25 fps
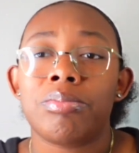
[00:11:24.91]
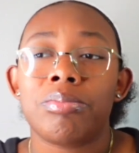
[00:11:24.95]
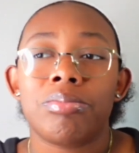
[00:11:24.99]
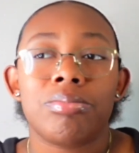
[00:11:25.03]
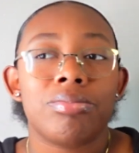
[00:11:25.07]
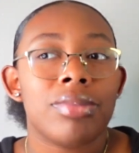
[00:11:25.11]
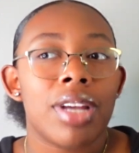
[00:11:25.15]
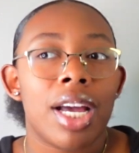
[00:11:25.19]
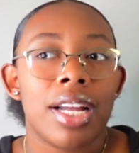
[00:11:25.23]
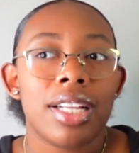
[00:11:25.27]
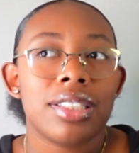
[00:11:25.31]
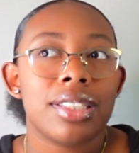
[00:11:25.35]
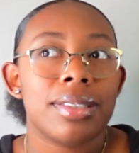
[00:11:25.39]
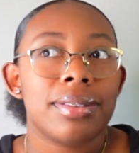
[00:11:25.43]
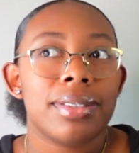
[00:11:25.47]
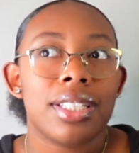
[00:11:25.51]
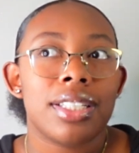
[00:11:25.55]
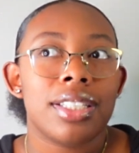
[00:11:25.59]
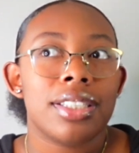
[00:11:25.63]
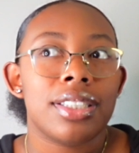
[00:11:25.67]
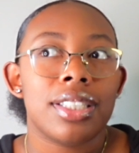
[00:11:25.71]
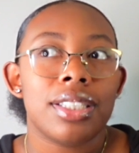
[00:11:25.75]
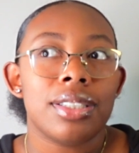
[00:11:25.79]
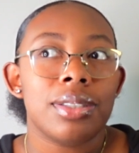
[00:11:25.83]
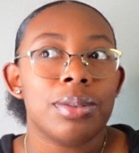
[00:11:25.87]
9 times out
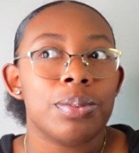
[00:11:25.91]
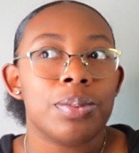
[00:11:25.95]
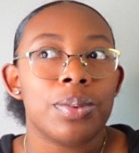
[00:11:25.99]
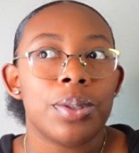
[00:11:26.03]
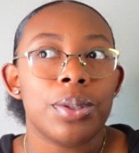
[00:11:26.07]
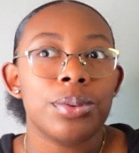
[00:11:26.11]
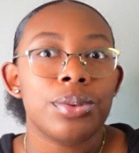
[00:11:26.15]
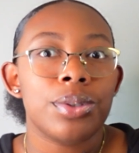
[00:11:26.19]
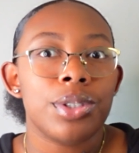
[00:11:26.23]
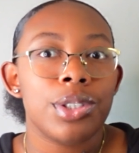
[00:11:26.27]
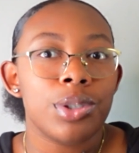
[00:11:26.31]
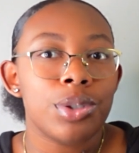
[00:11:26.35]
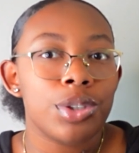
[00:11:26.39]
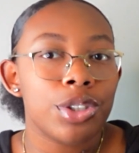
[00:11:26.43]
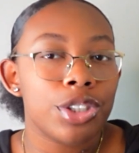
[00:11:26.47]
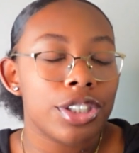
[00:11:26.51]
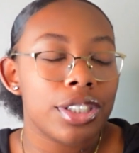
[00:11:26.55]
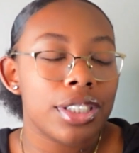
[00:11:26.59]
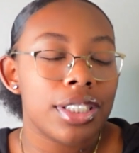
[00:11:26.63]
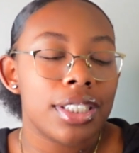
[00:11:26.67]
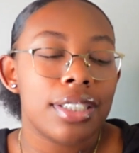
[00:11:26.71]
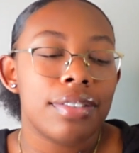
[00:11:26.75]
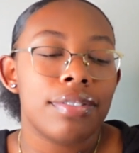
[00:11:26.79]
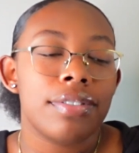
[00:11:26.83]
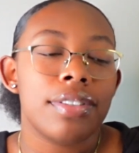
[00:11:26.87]
of 10 won't use your
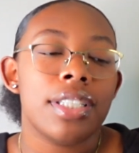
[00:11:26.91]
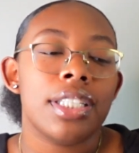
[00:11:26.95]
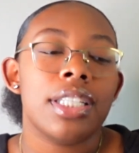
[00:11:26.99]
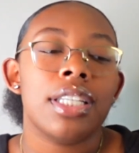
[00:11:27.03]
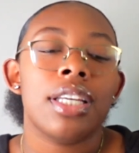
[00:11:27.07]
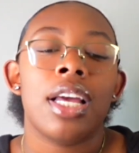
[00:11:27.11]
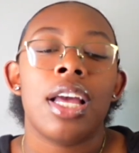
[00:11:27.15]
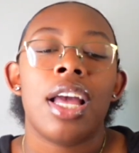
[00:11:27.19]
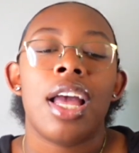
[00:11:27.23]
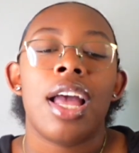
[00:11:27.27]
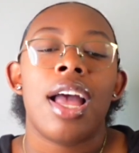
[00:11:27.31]
TV.